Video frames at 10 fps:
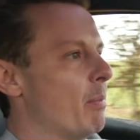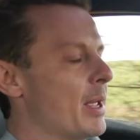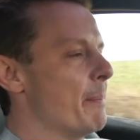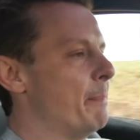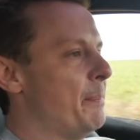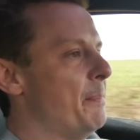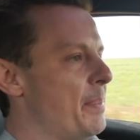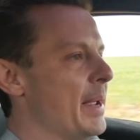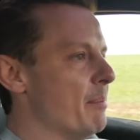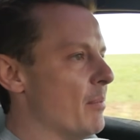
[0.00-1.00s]
a
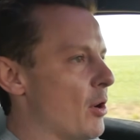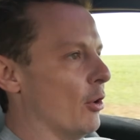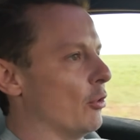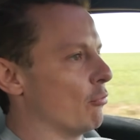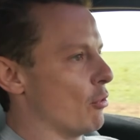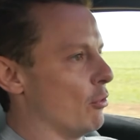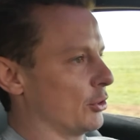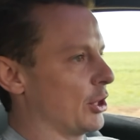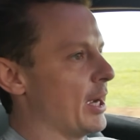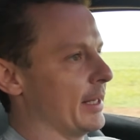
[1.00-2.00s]
bit on the raw
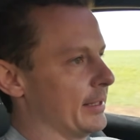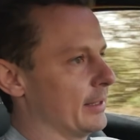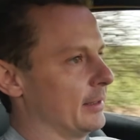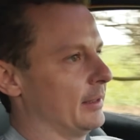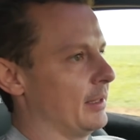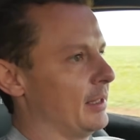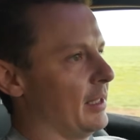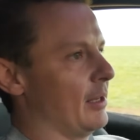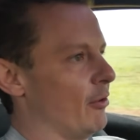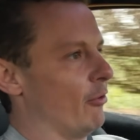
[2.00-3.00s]
side
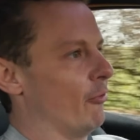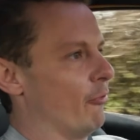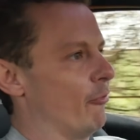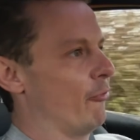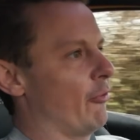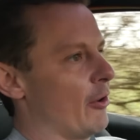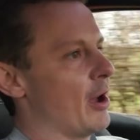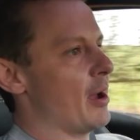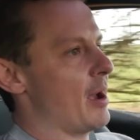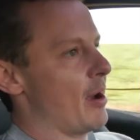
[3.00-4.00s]

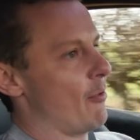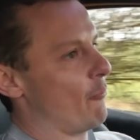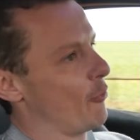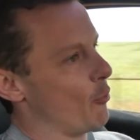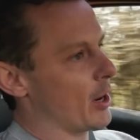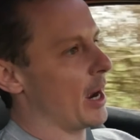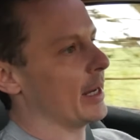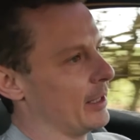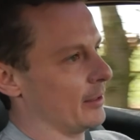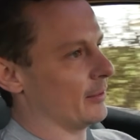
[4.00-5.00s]
for what
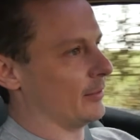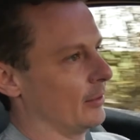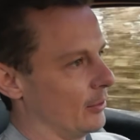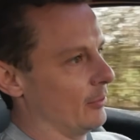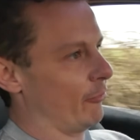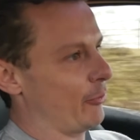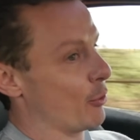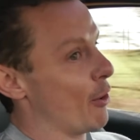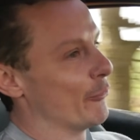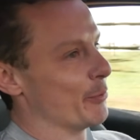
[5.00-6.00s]
I feel
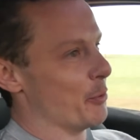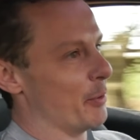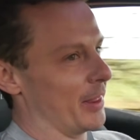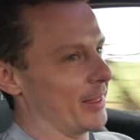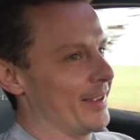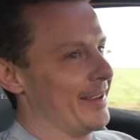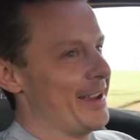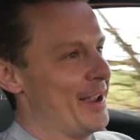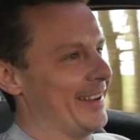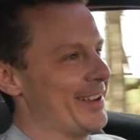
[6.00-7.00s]
comfortable with,
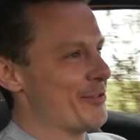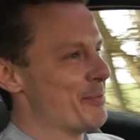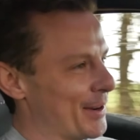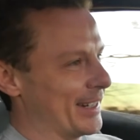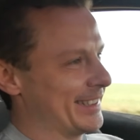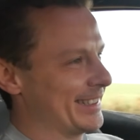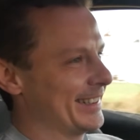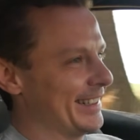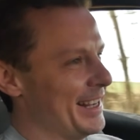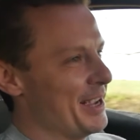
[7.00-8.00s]
if I'm honest.
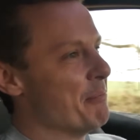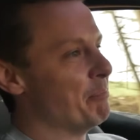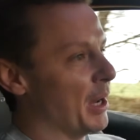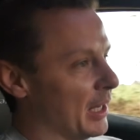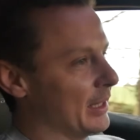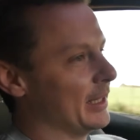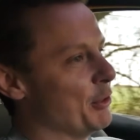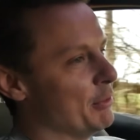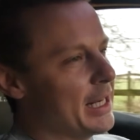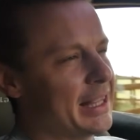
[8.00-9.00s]
But
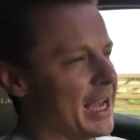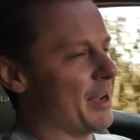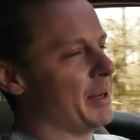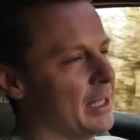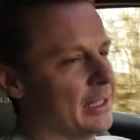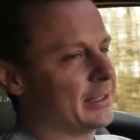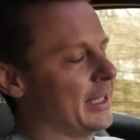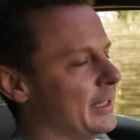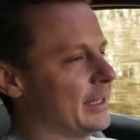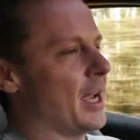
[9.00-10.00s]
you need that. I mean,
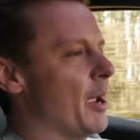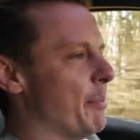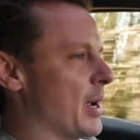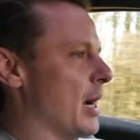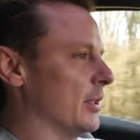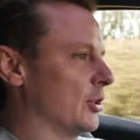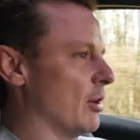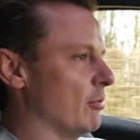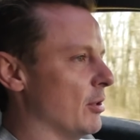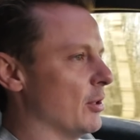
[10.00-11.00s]
it's a hypercar, so
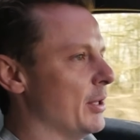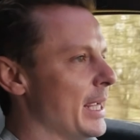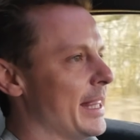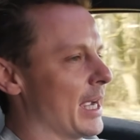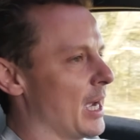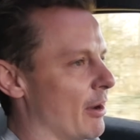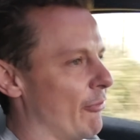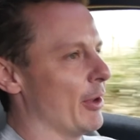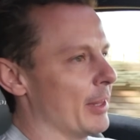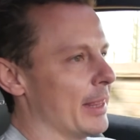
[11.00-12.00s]
you need that kind of
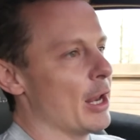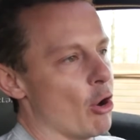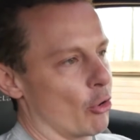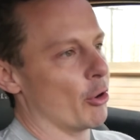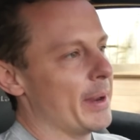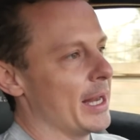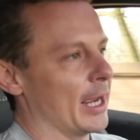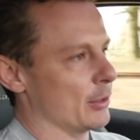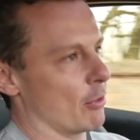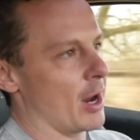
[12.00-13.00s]
feel. They're not going to be
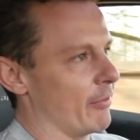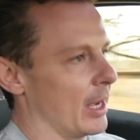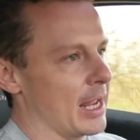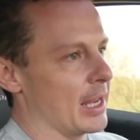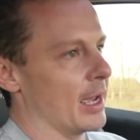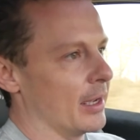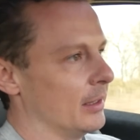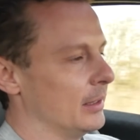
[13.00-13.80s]
like driving a